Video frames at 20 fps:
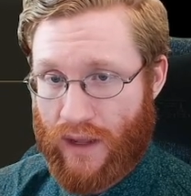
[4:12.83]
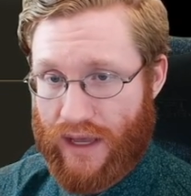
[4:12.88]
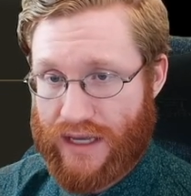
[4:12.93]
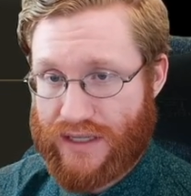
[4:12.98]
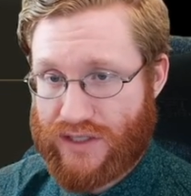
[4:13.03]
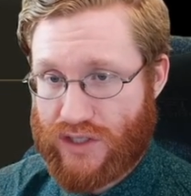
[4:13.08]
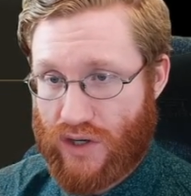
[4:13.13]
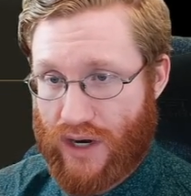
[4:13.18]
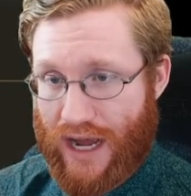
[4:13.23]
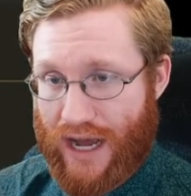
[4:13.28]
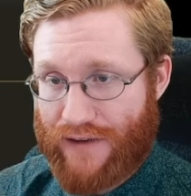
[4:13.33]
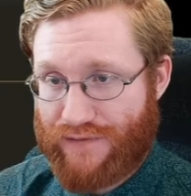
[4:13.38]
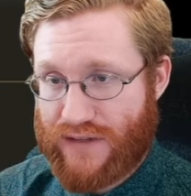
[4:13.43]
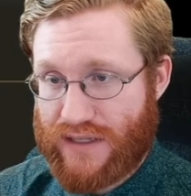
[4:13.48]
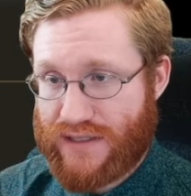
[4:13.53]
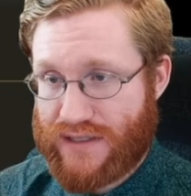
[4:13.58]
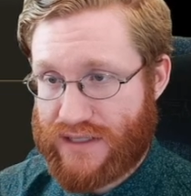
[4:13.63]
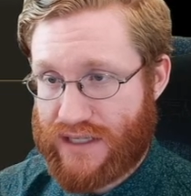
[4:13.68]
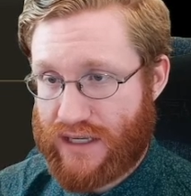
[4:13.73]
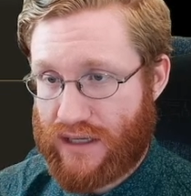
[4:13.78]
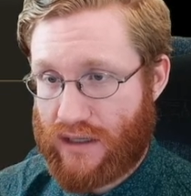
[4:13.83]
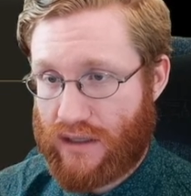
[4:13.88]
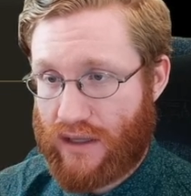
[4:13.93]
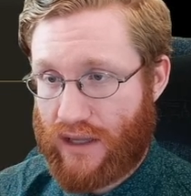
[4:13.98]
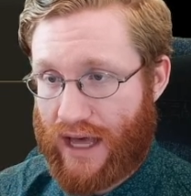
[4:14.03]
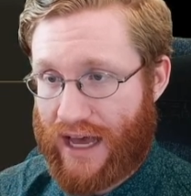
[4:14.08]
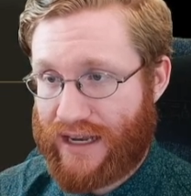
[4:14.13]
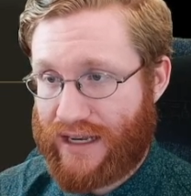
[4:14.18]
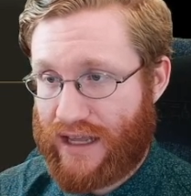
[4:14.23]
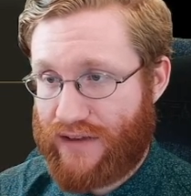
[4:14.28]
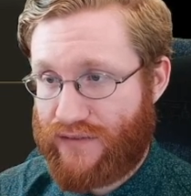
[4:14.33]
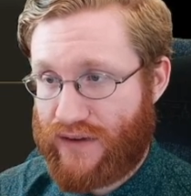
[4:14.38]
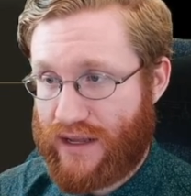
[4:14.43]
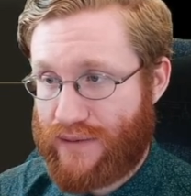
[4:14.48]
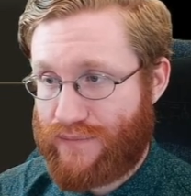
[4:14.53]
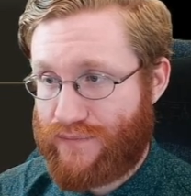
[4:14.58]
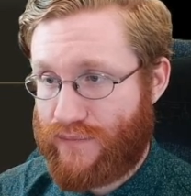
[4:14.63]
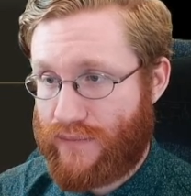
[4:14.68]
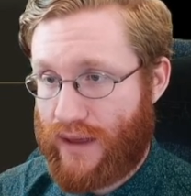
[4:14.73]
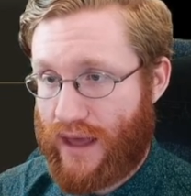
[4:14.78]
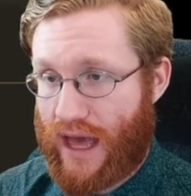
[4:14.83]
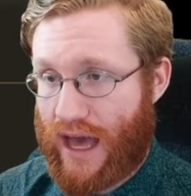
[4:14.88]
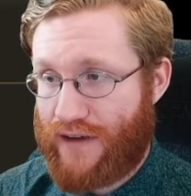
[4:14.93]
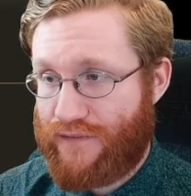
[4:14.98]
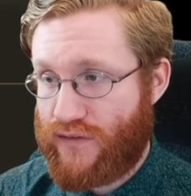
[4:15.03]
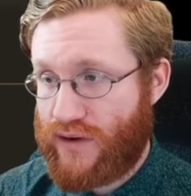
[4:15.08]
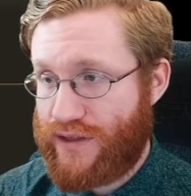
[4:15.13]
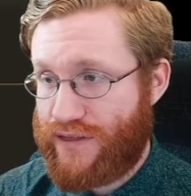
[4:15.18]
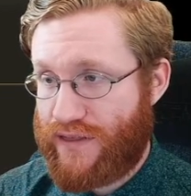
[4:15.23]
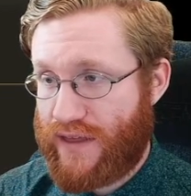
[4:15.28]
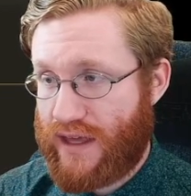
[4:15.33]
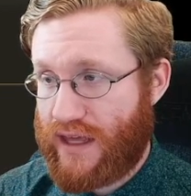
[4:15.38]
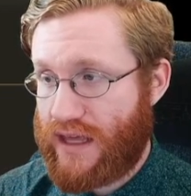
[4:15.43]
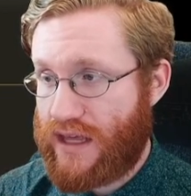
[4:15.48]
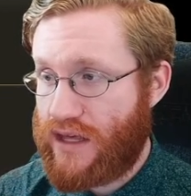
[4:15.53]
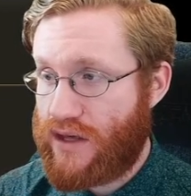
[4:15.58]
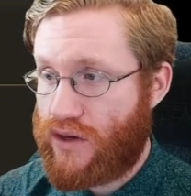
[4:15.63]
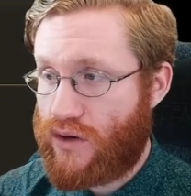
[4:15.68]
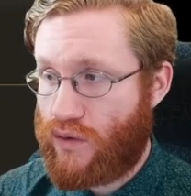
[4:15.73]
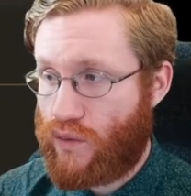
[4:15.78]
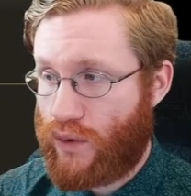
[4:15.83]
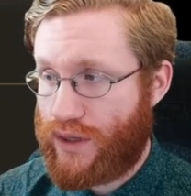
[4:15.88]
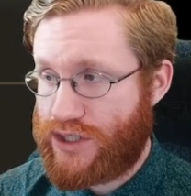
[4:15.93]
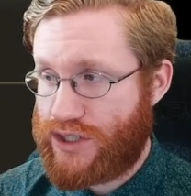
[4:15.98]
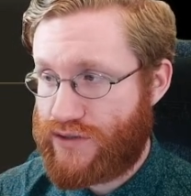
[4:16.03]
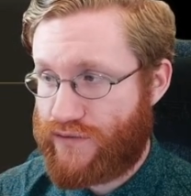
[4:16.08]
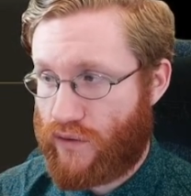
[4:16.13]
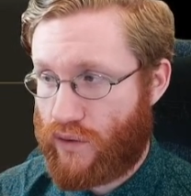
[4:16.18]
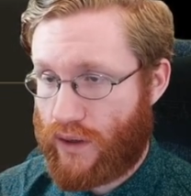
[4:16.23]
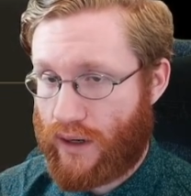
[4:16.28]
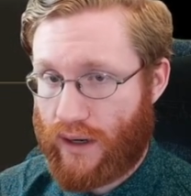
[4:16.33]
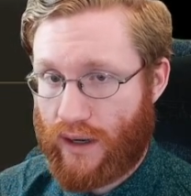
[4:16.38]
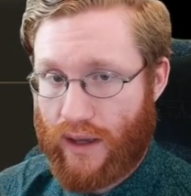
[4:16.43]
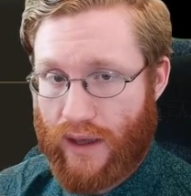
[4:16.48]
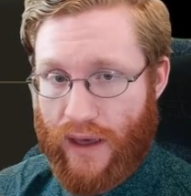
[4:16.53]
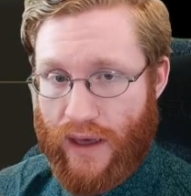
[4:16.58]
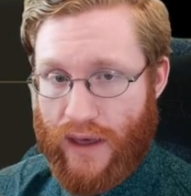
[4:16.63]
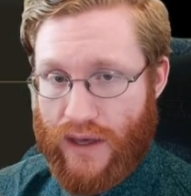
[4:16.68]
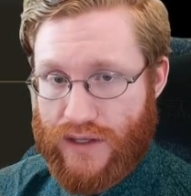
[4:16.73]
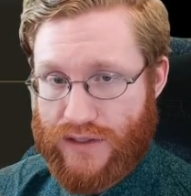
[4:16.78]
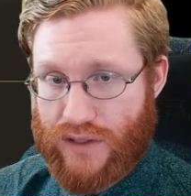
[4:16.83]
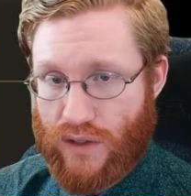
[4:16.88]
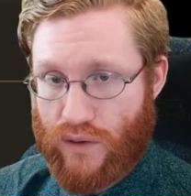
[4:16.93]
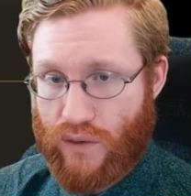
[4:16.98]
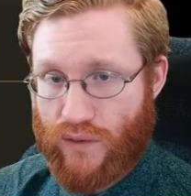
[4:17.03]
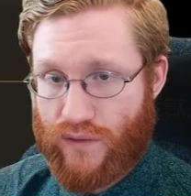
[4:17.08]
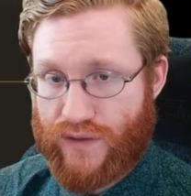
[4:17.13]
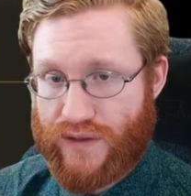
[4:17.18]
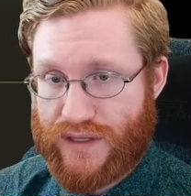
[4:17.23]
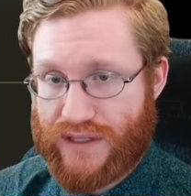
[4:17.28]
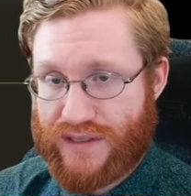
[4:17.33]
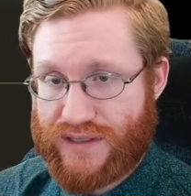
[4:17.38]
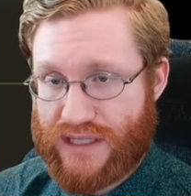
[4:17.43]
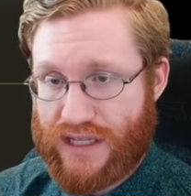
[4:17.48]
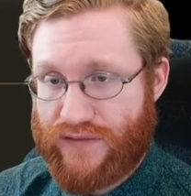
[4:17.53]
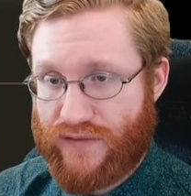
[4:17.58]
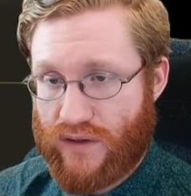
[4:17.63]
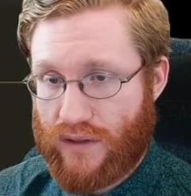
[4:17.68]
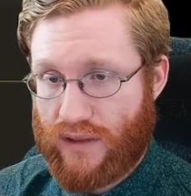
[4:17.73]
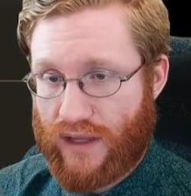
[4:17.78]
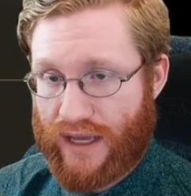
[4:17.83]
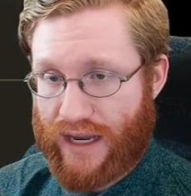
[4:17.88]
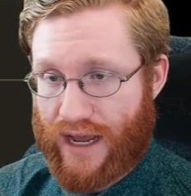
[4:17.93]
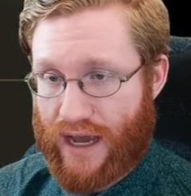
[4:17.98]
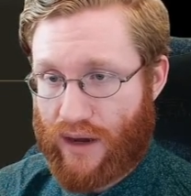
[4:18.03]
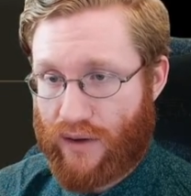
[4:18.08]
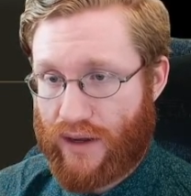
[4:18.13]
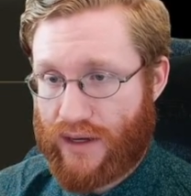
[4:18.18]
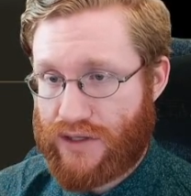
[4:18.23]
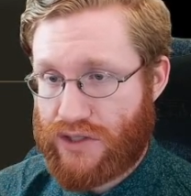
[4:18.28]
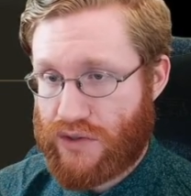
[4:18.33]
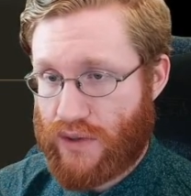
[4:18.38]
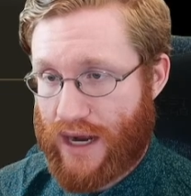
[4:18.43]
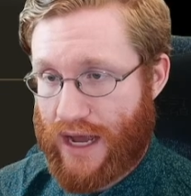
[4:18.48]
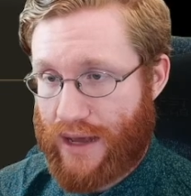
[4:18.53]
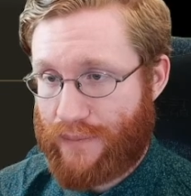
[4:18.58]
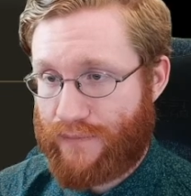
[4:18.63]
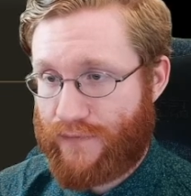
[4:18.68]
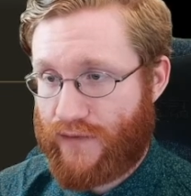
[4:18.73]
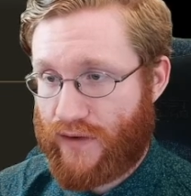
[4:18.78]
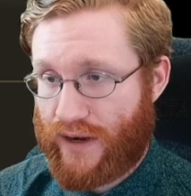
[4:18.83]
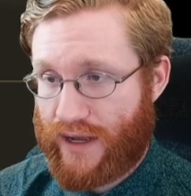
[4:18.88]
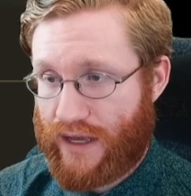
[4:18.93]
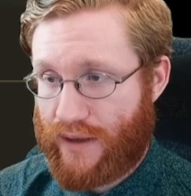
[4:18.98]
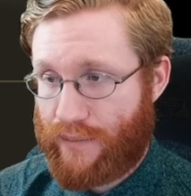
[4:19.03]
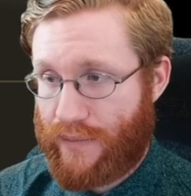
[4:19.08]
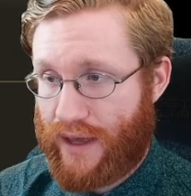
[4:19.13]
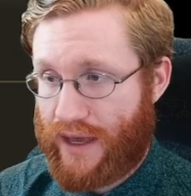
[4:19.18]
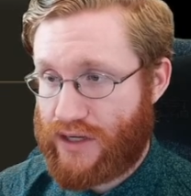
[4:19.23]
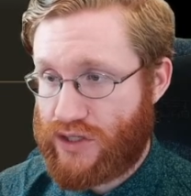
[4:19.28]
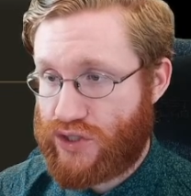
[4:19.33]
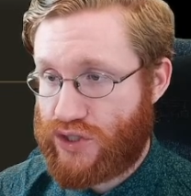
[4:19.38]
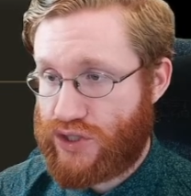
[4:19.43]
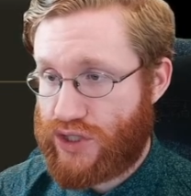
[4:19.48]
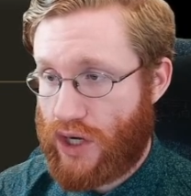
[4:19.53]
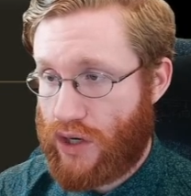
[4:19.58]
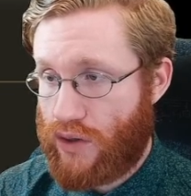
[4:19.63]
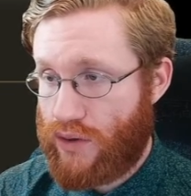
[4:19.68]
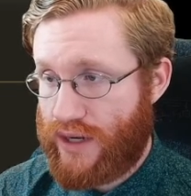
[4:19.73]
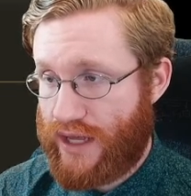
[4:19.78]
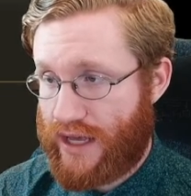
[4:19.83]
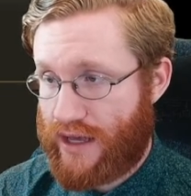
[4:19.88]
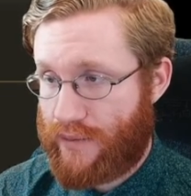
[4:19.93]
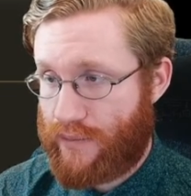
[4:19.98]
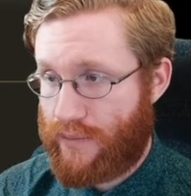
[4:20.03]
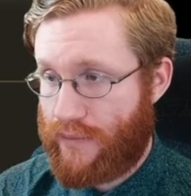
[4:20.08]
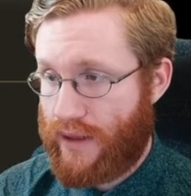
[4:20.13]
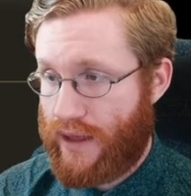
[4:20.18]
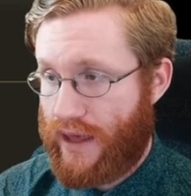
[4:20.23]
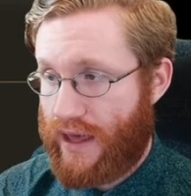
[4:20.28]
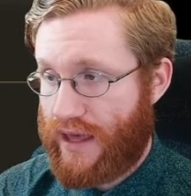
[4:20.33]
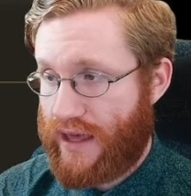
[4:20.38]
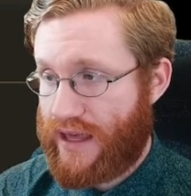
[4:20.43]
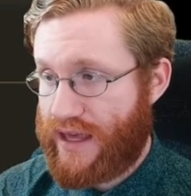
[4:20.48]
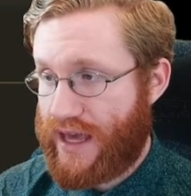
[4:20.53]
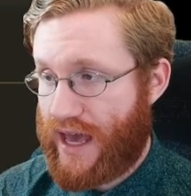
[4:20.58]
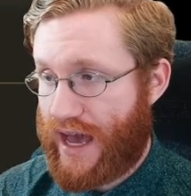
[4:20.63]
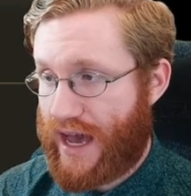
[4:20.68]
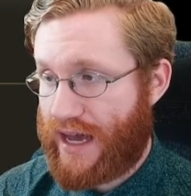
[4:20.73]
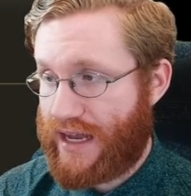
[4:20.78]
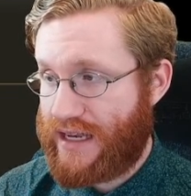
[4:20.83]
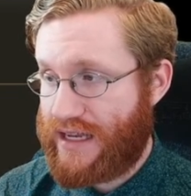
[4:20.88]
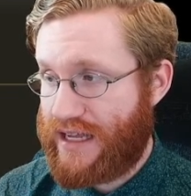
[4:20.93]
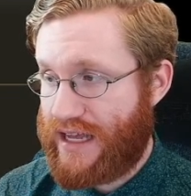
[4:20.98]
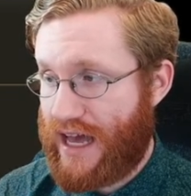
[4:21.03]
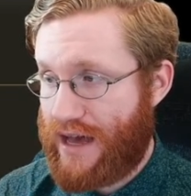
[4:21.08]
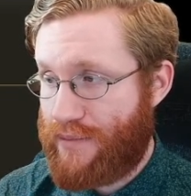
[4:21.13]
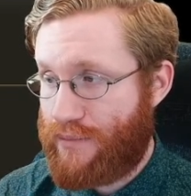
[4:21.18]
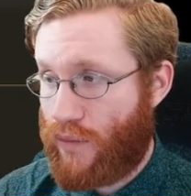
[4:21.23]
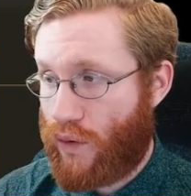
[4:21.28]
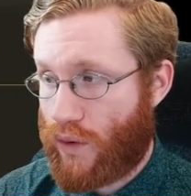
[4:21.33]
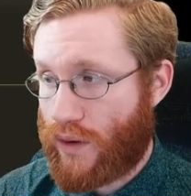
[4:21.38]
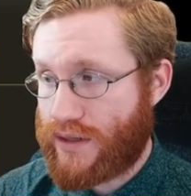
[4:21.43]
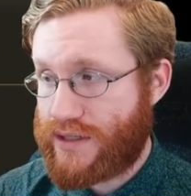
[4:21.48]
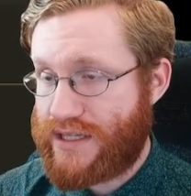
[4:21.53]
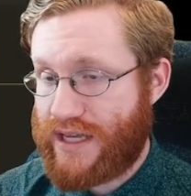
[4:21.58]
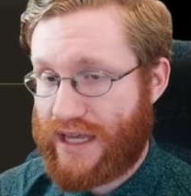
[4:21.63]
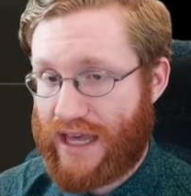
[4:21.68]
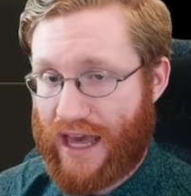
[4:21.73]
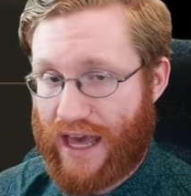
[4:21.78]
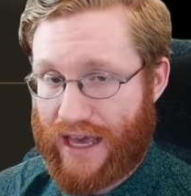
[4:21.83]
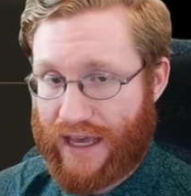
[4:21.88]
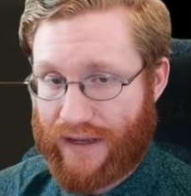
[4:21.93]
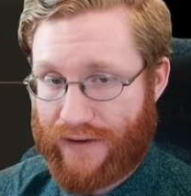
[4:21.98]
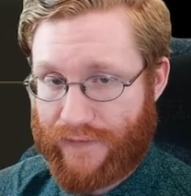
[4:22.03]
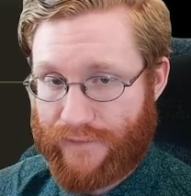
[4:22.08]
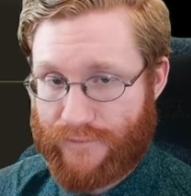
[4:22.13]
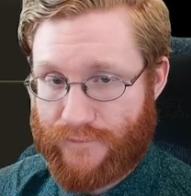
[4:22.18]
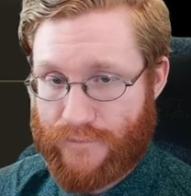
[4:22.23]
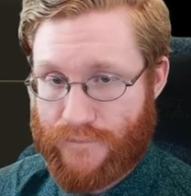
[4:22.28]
His craft and skill had given him everything he could wish for, so the deceiver laid out a trap for him and showed him he had yet more to gain.